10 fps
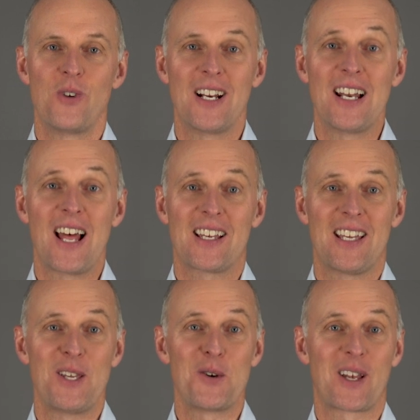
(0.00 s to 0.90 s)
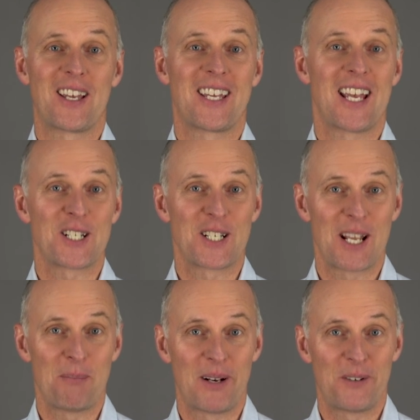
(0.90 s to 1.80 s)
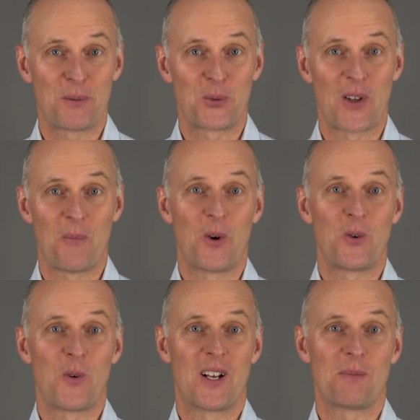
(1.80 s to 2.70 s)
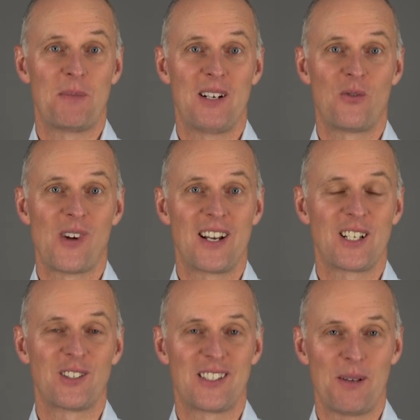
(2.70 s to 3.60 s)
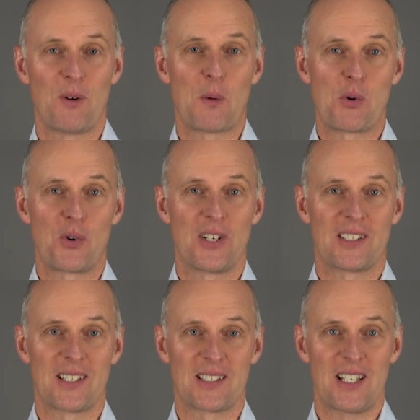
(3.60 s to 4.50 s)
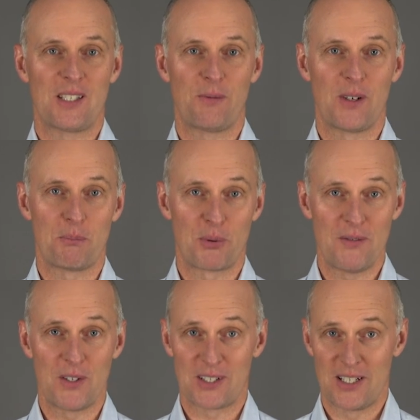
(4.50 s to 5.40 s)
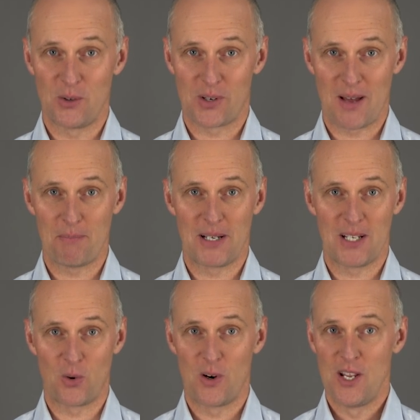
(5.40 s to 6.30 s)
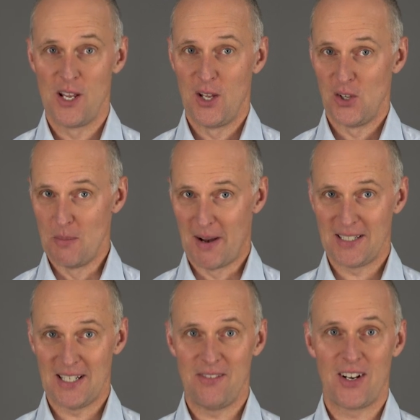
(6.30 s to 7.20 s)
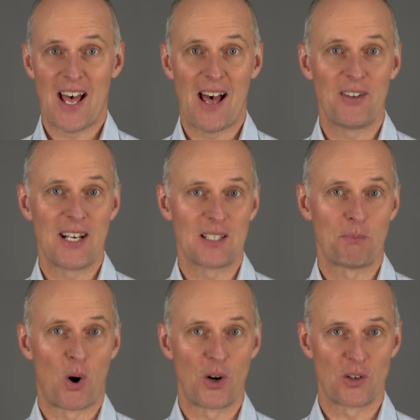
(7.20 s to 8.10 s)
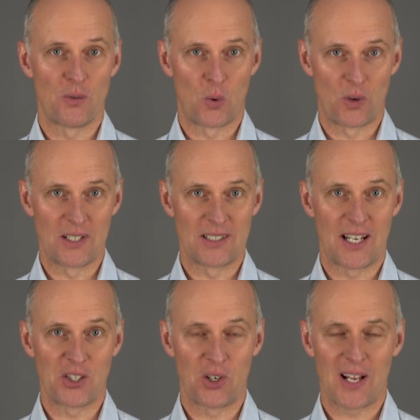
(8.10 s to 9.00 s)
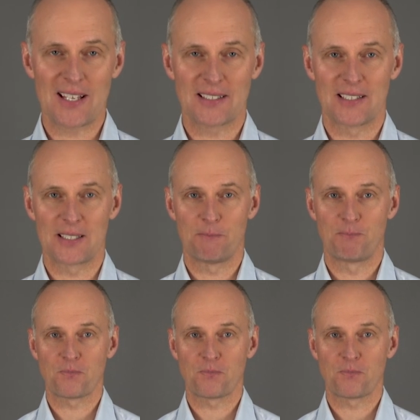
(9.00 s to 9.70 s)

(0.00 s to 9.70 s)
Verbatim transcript: really lucky, you can get a template from someone who has been running a similar project successfully previously in your company, or you might even have it as part of your organizational assets.